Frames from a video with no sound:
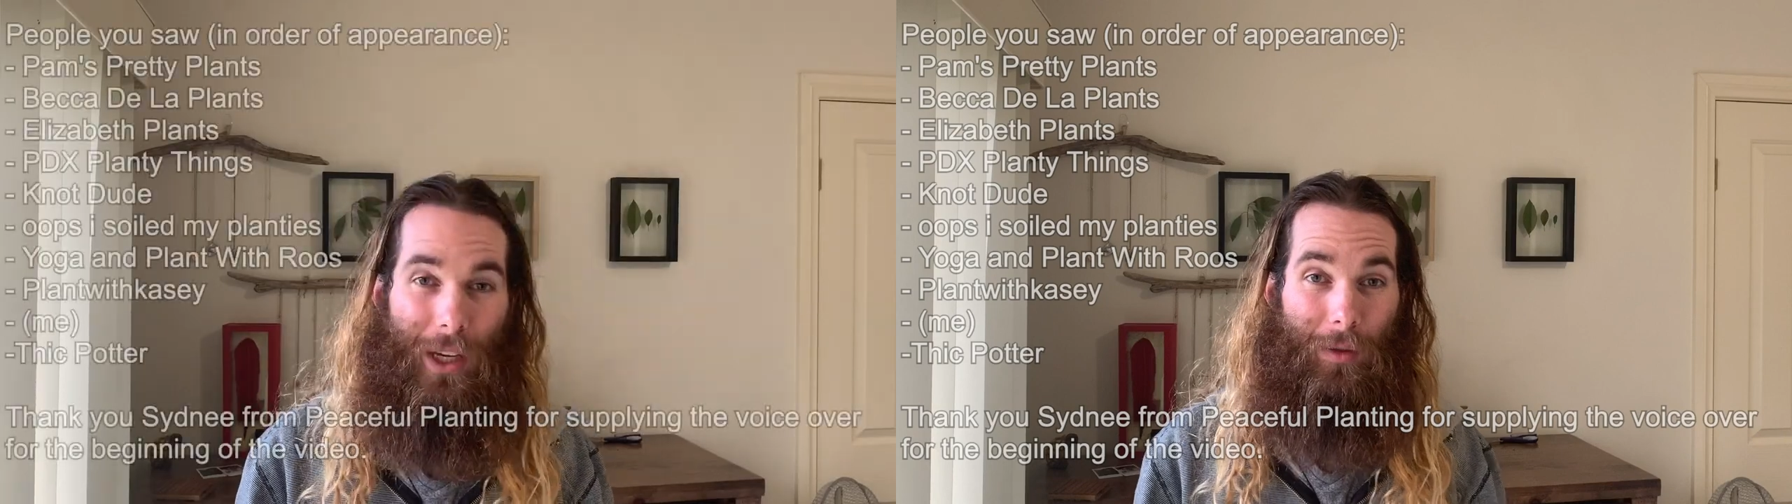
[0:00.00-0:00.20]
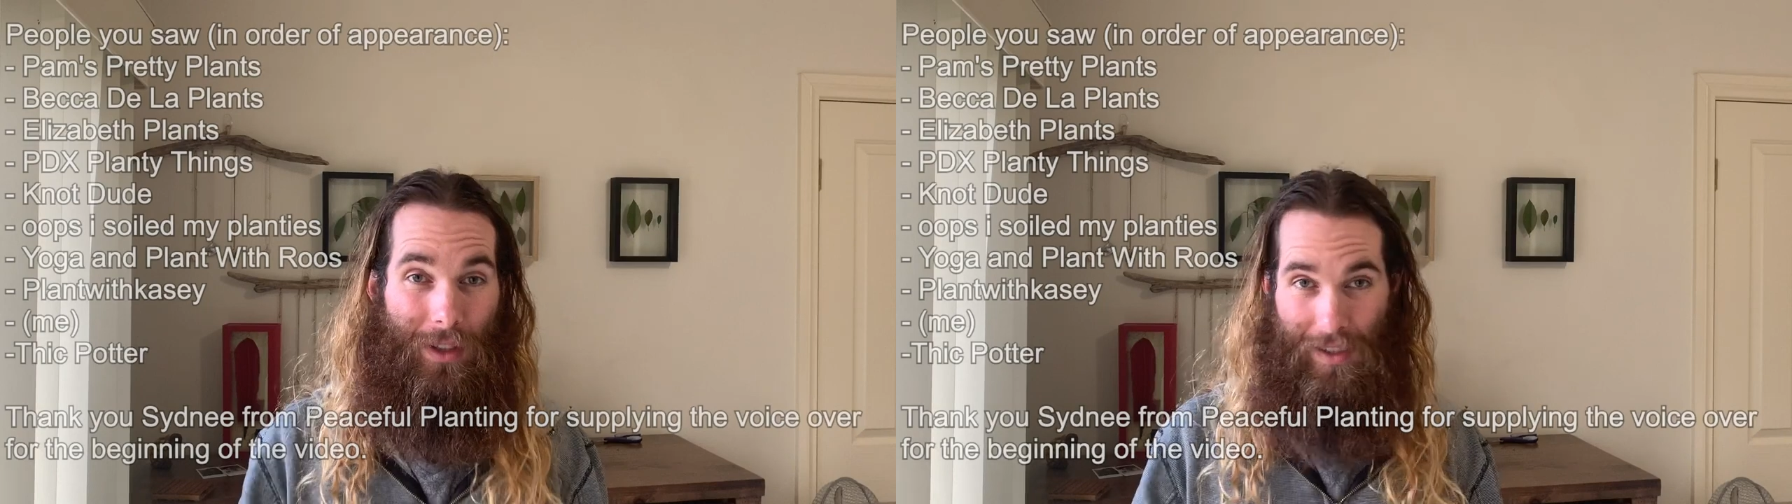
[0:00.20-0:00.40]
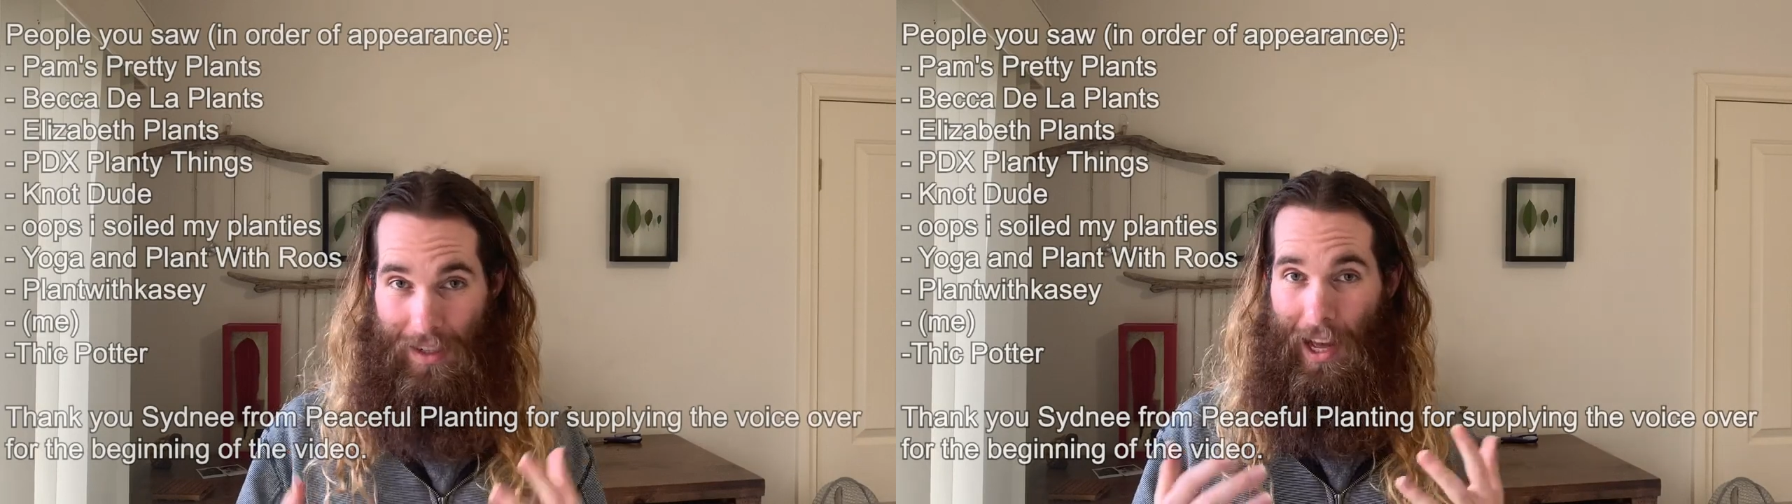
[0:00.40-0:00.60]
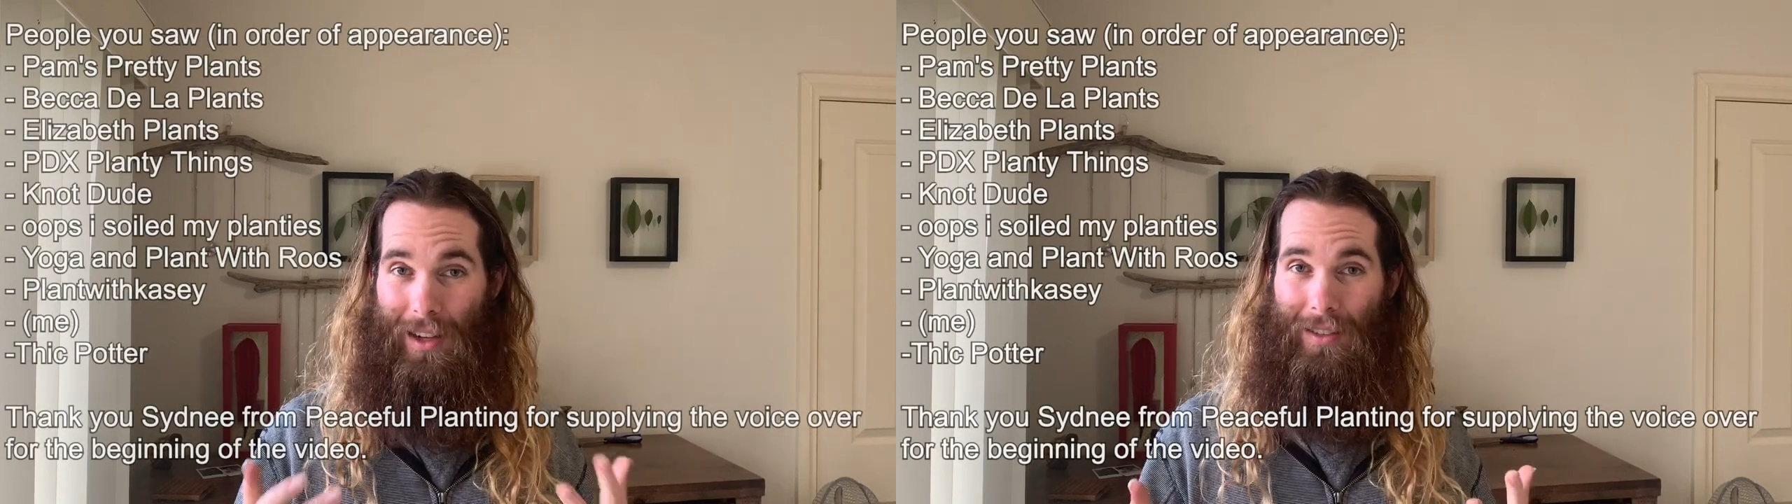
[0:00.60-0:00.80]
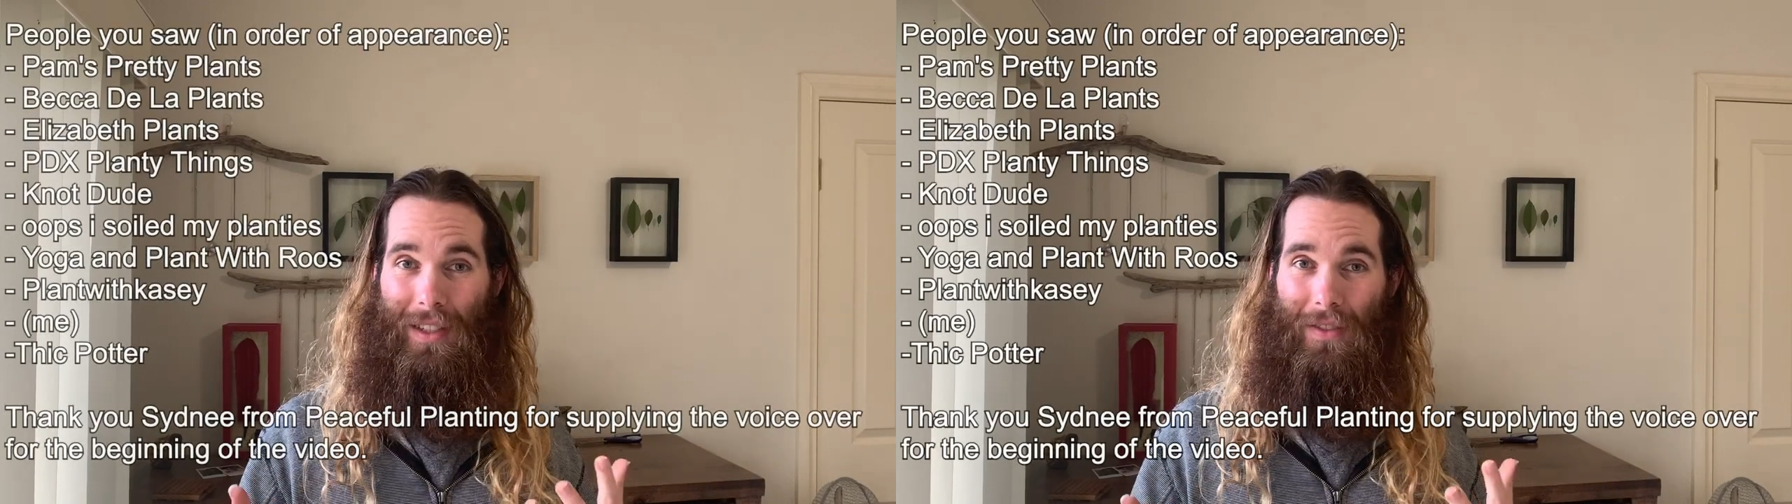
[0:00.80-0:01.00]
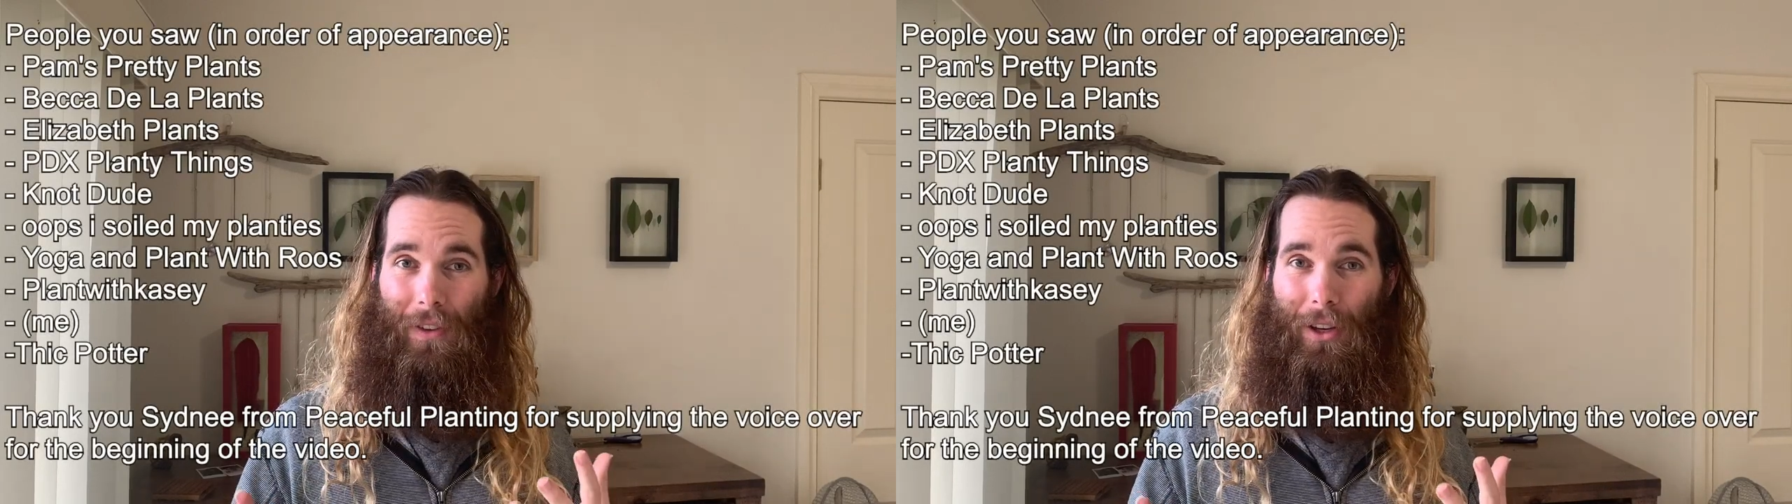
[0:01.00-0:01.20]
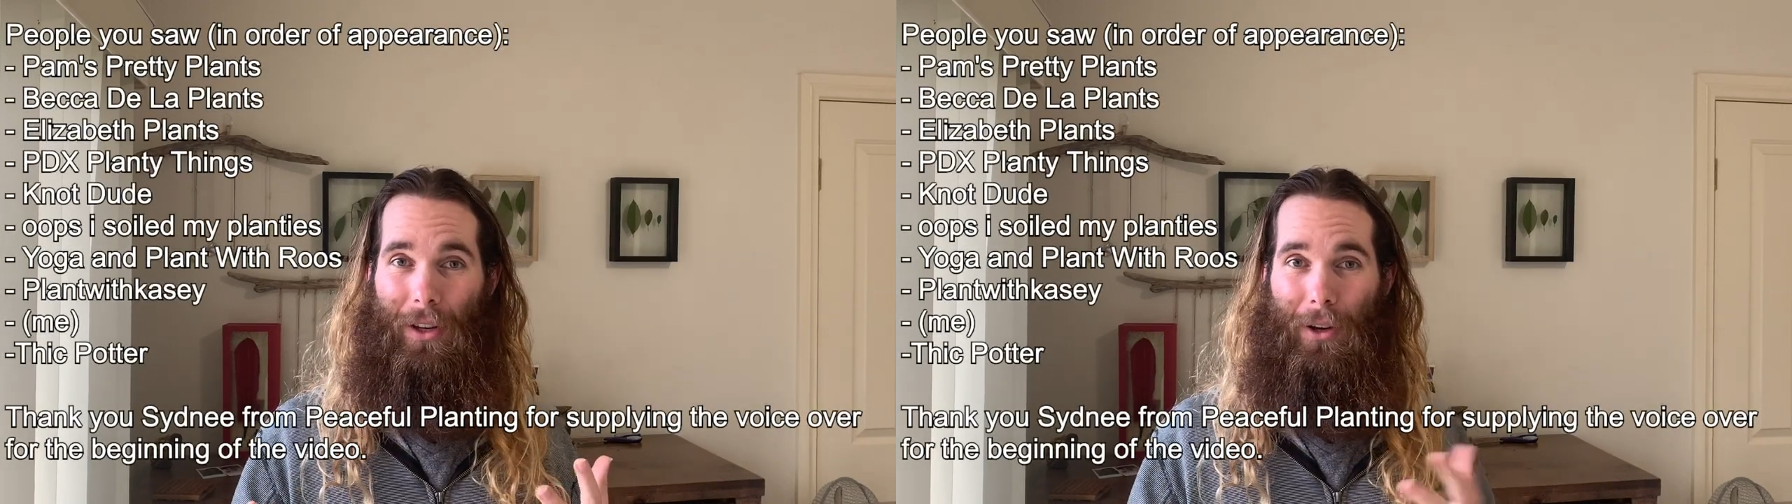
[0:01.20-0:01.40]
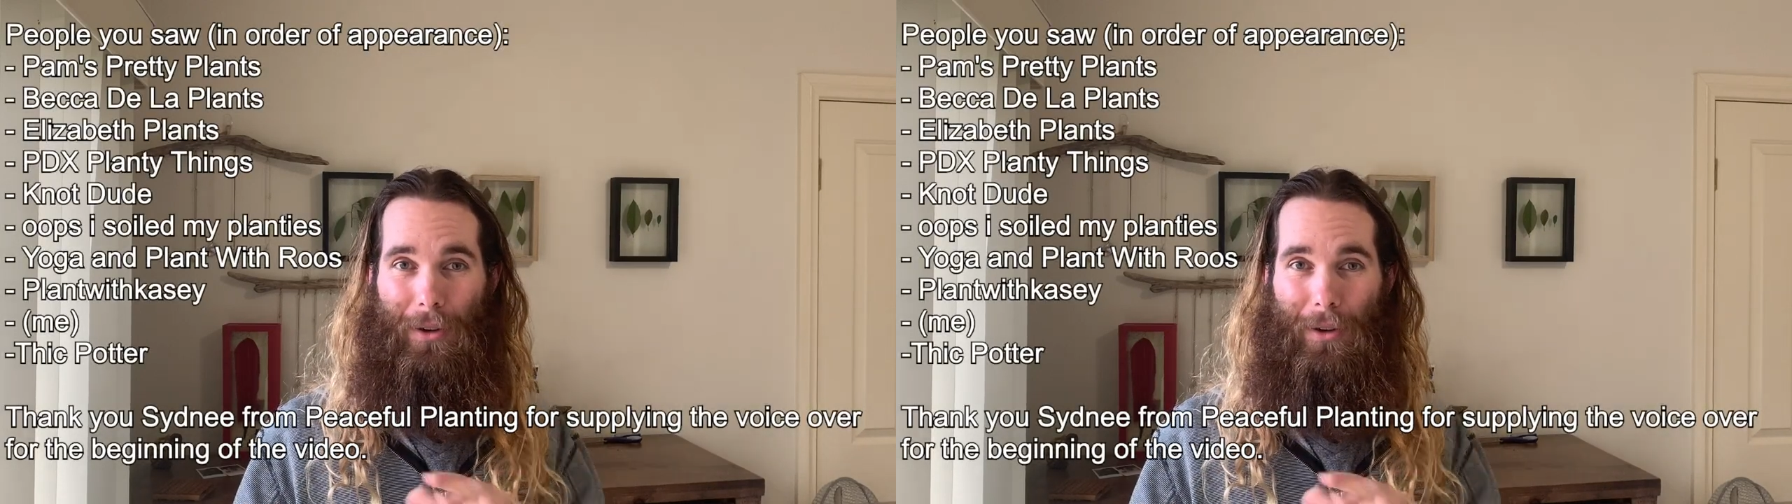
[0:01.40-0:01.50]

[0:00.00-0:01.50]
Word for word: out with the start of this video.